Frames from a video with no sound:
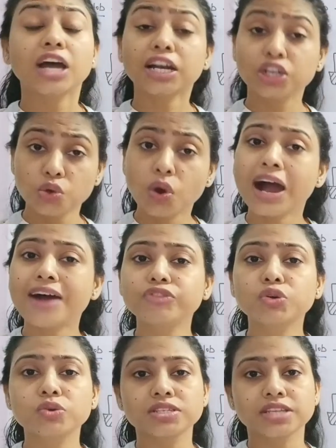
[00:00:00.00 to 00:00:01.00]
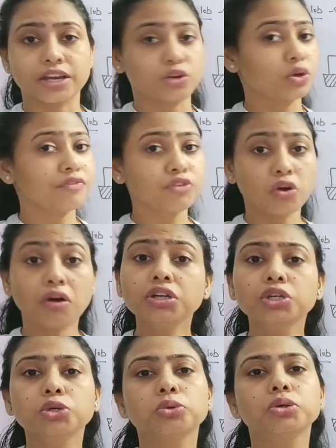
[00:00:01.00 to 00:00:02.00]
That you have to decide. You have
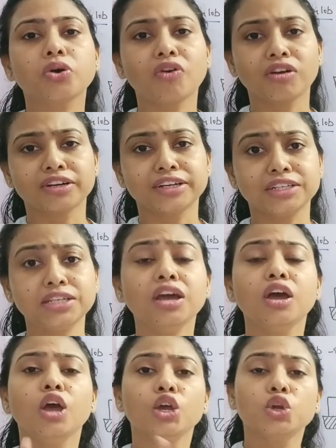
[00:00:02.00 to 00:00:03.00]
not told already.